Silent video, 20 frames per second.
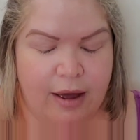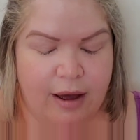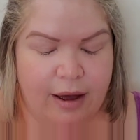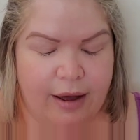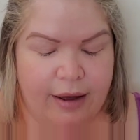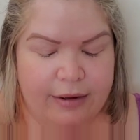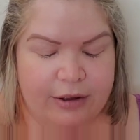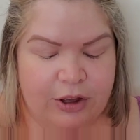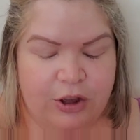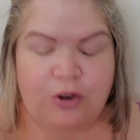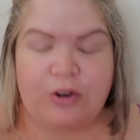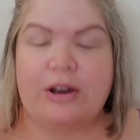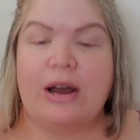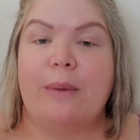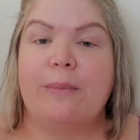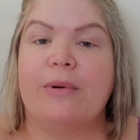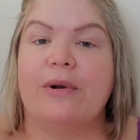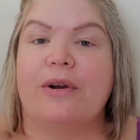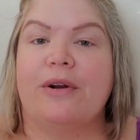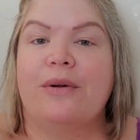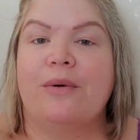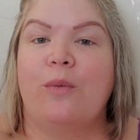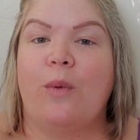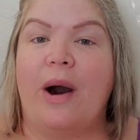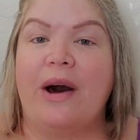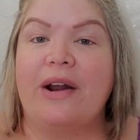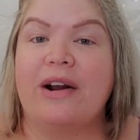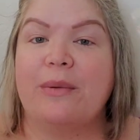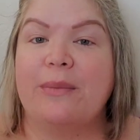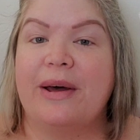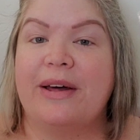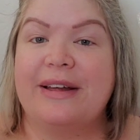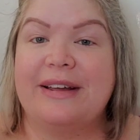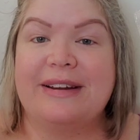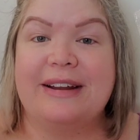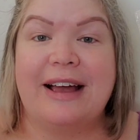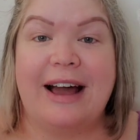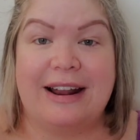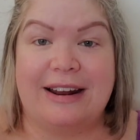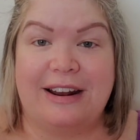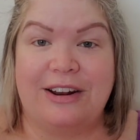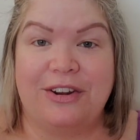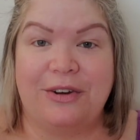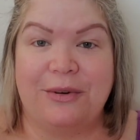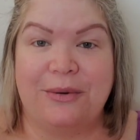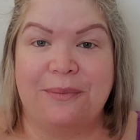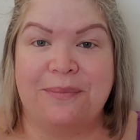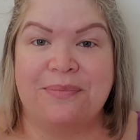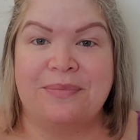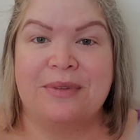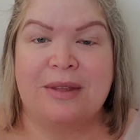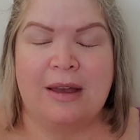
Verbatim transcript: Uh, cucumber, watermelon, honeydew.